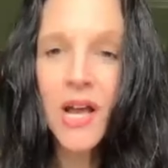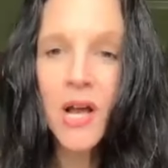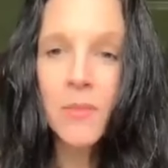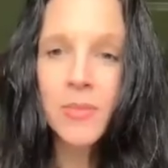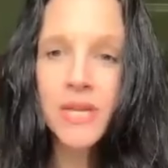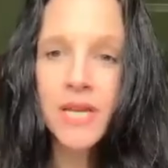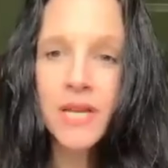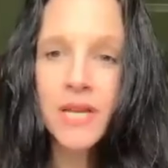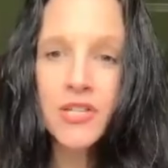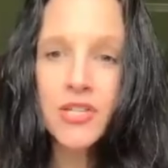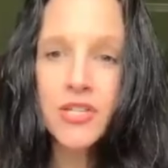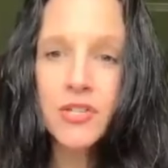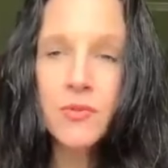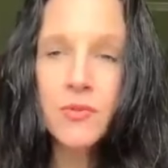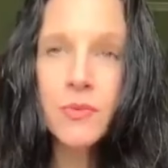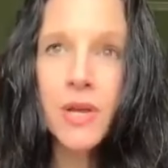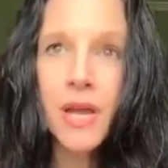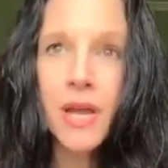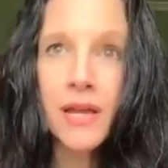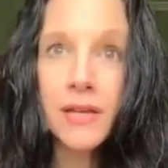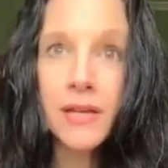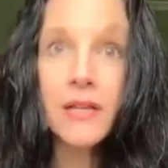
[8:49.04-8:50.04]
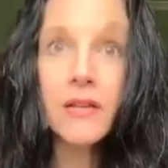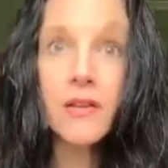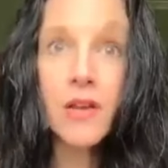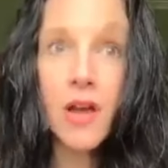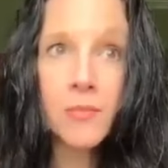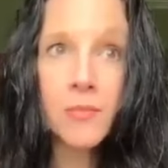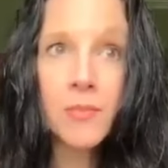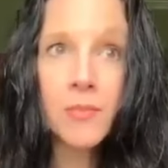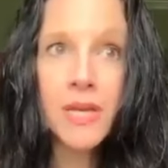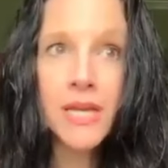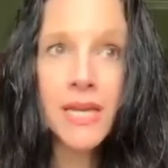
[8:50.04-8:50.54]
because you can
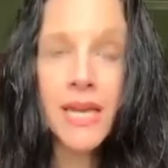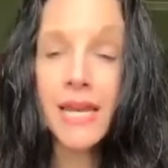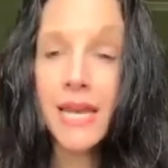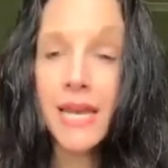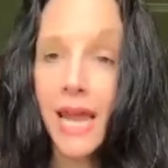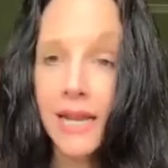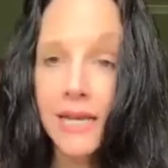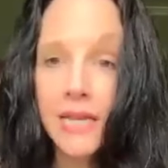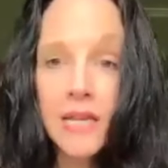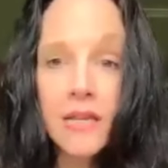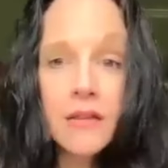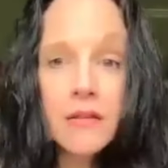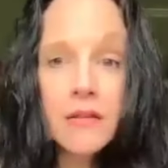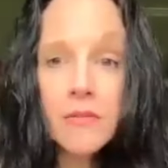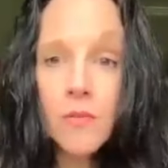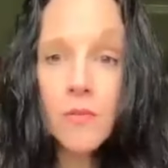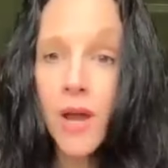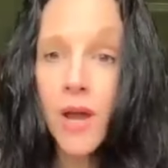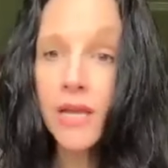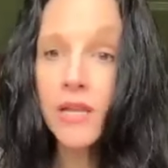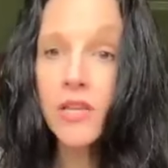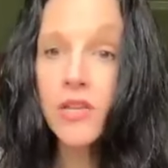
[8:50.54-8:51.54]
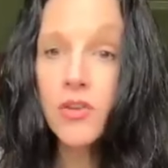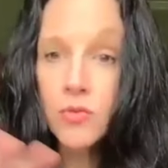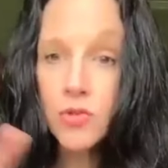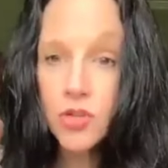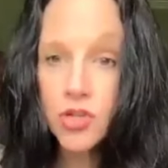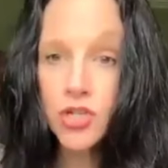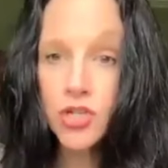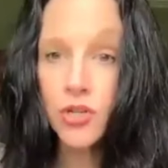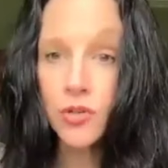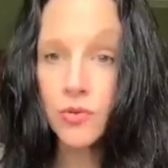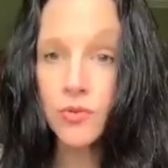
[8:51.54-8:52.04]
come in at any way you
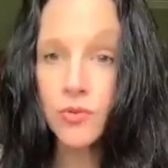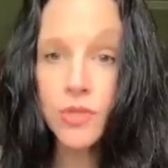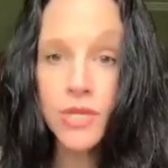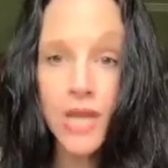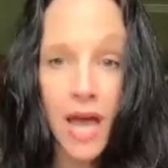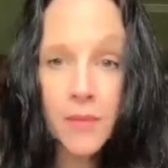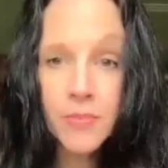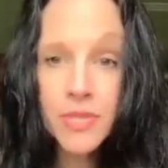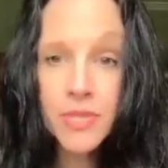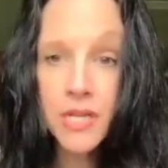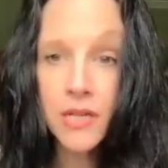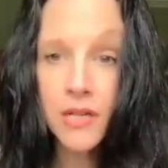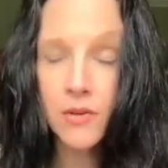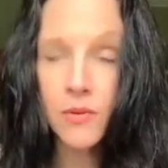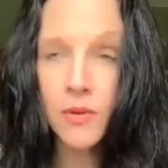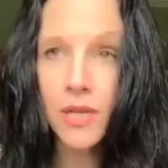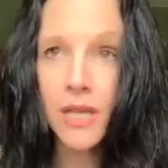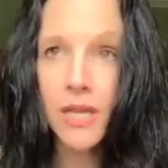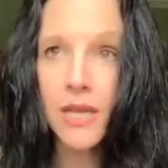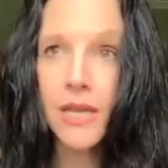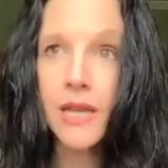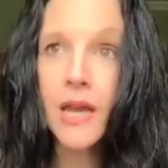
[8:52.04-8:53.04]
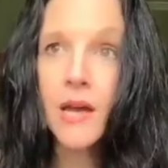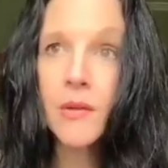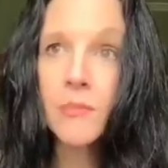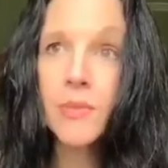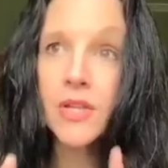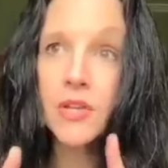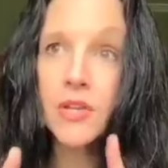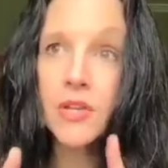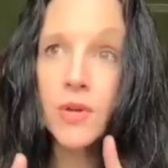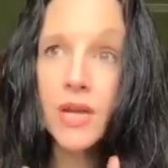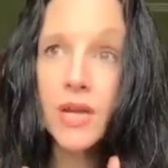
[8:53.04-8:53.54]
choose. Absolutely.
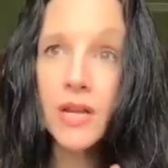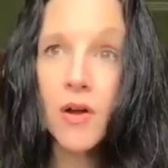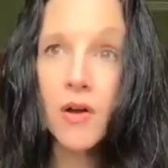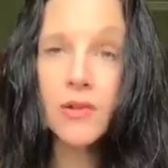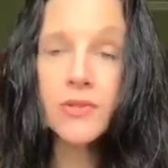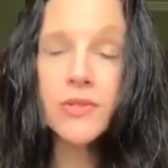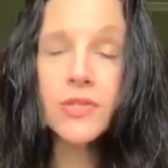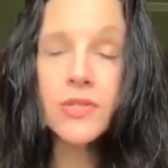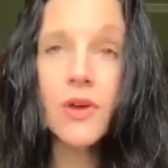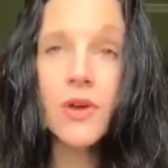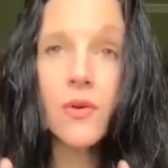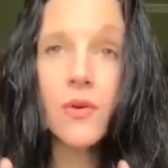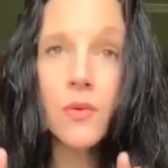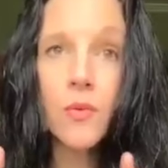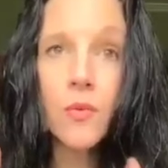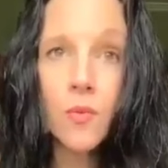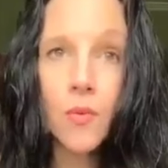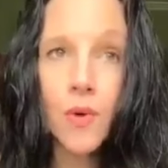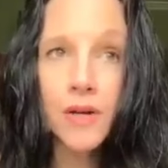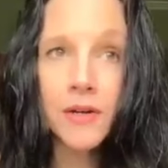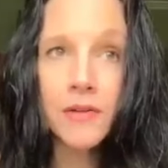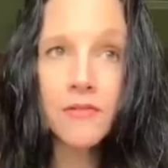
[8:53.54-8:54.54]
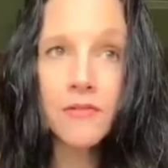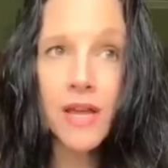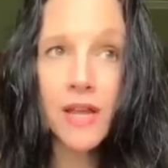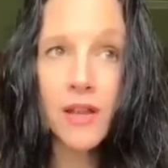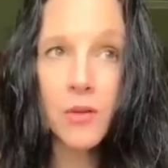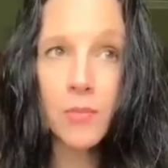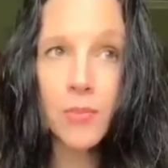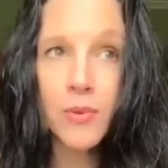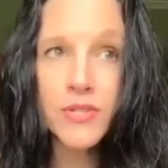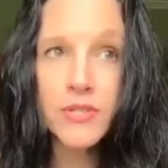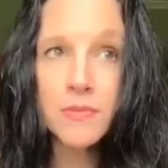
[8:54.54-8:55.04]
But you can also, one
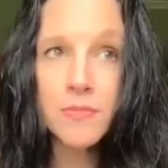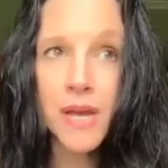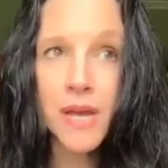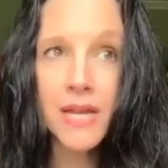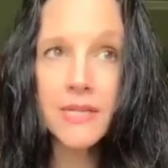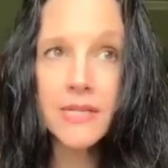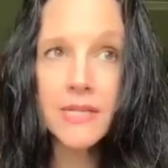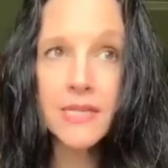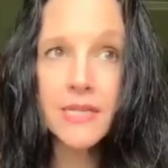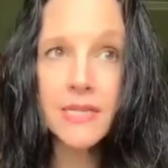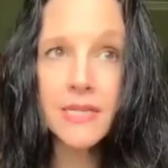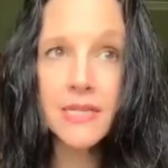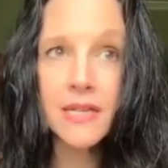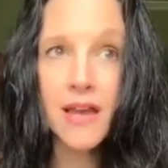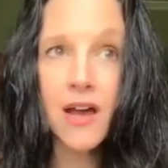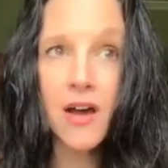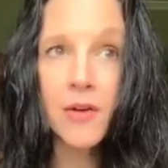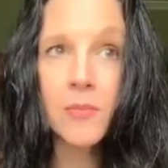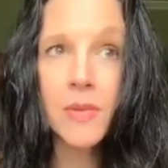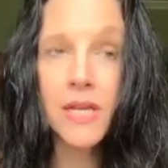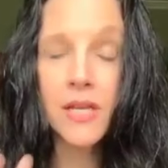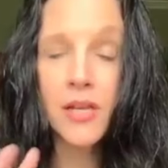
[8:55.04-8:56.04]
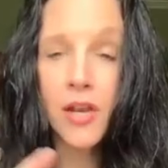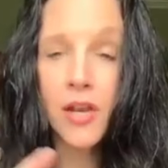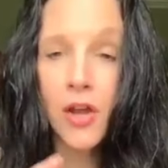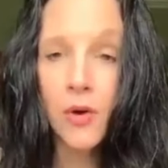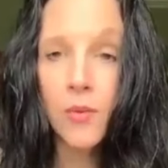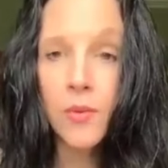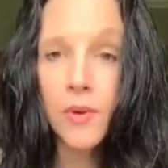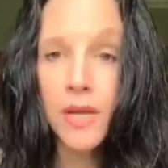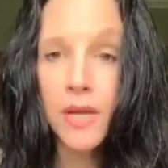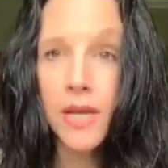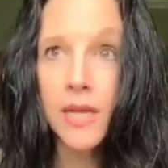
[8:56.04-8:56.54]
available space is to come in
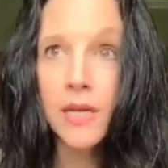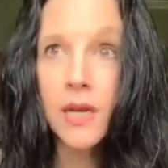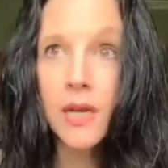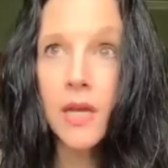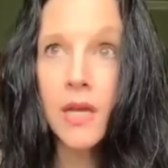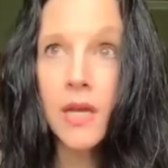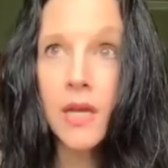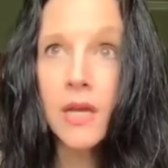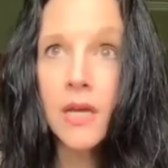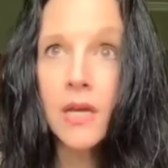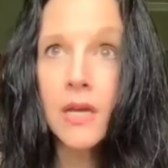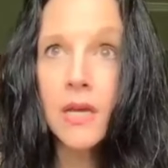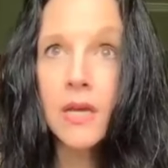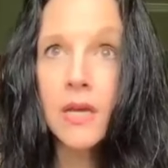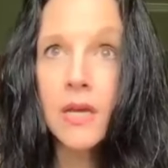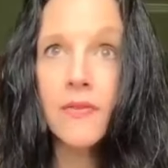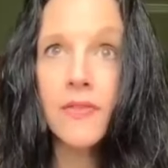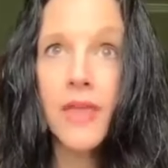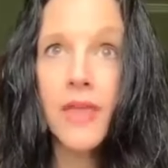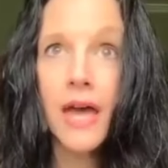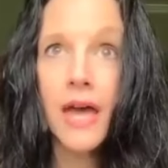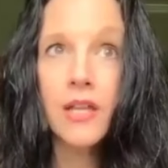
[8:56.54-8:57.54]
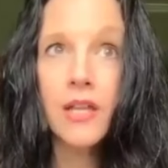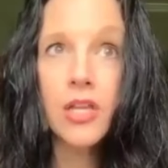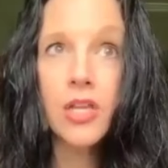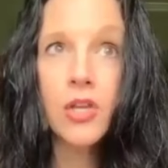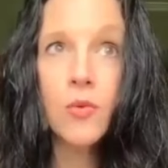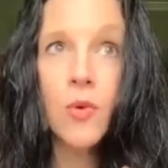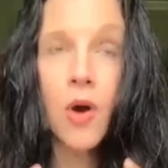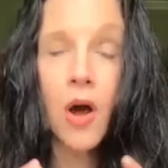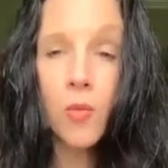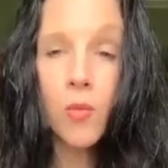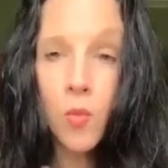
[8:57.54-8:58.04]
knowing that
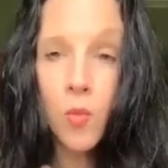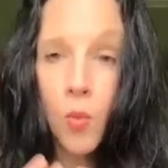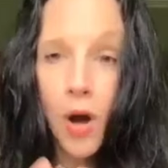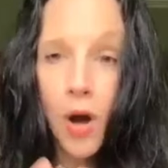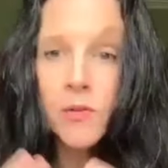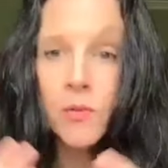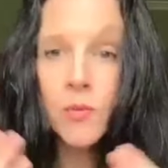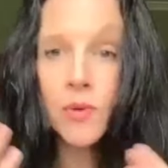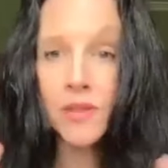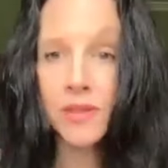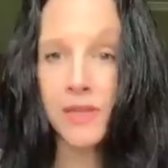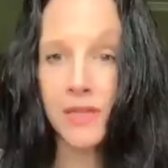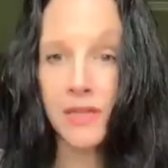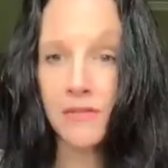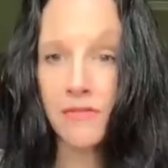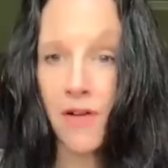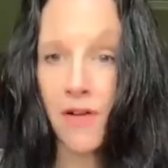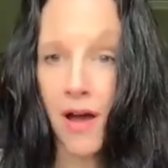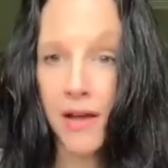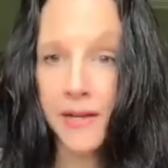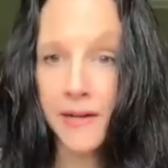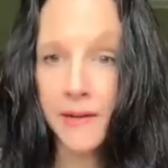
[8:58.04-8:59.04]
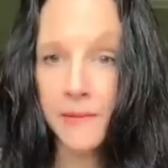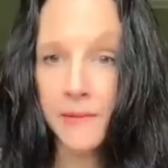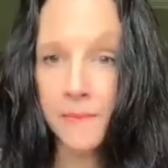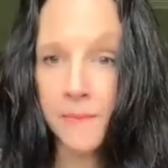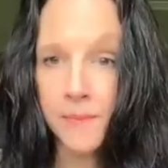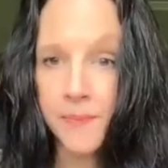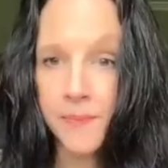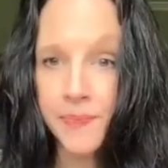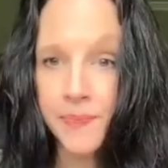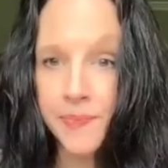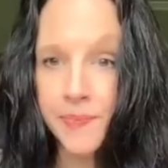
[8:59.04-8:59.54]
you are one with the divine.
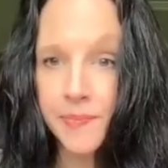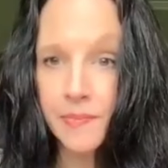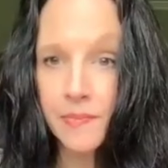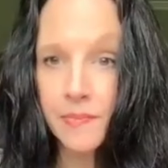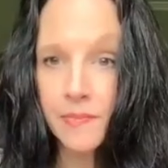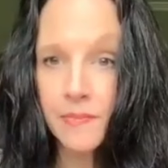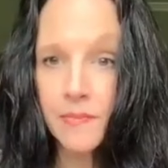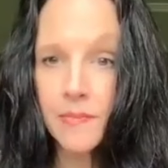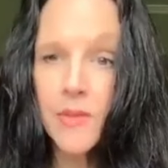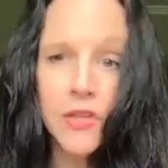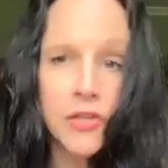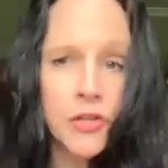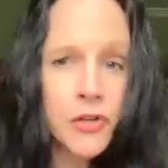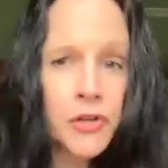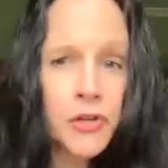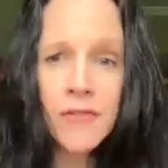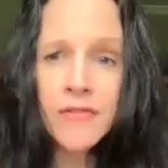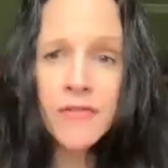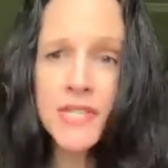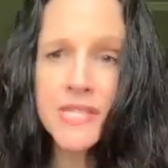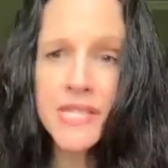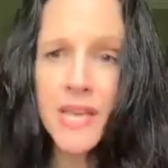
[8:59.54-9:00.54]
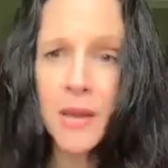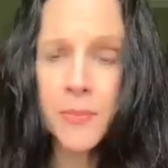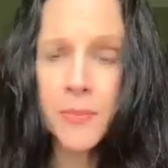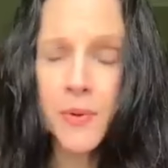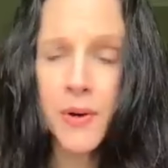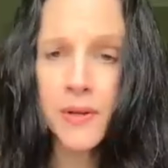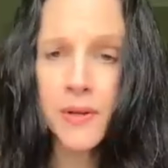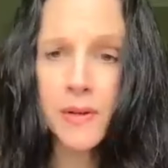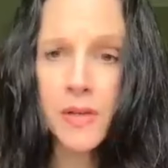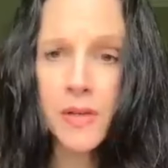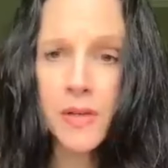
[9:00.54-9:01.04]
You're never
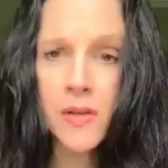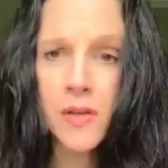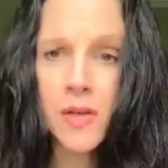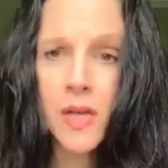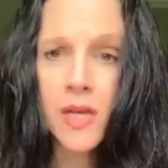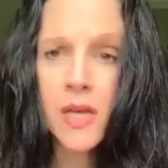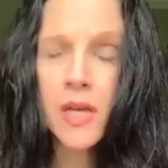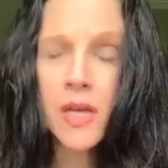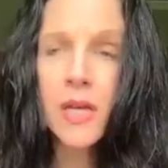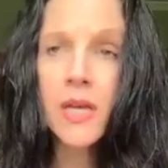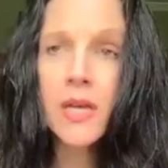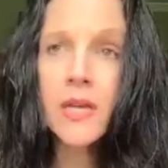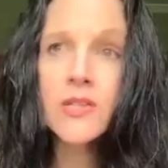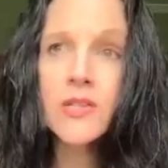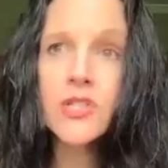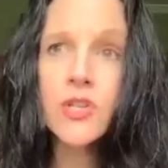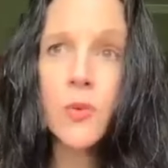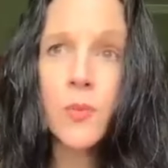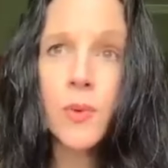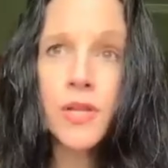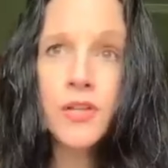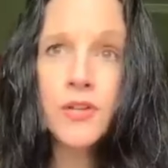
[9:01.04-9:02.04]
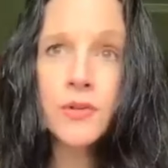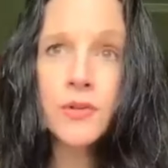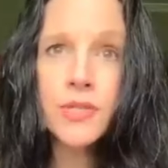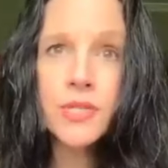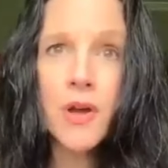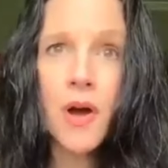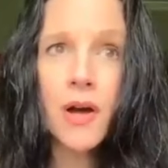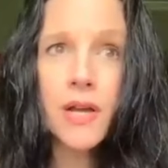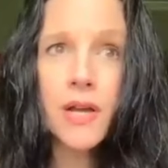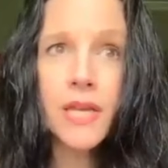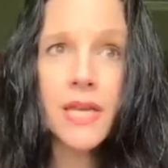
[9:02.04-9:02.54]
separate. So when you're
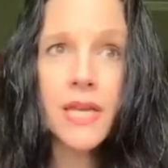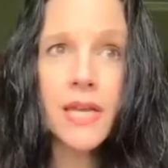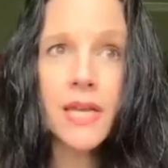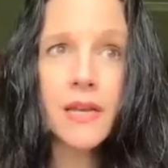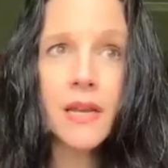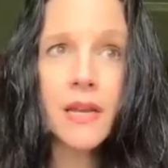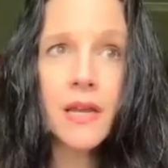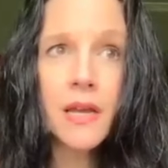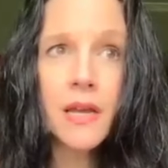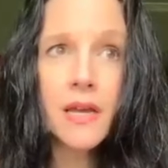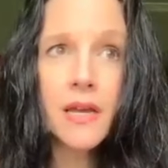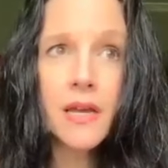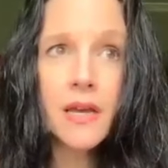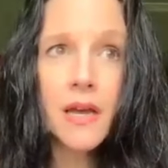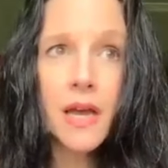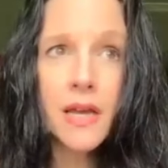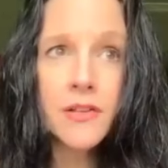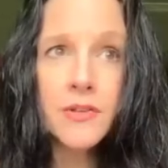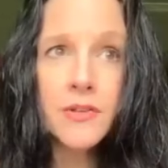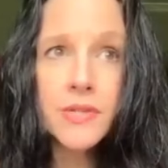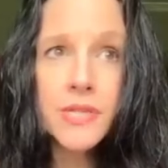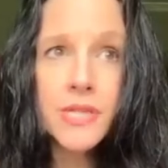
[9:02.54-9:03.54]
talking and you're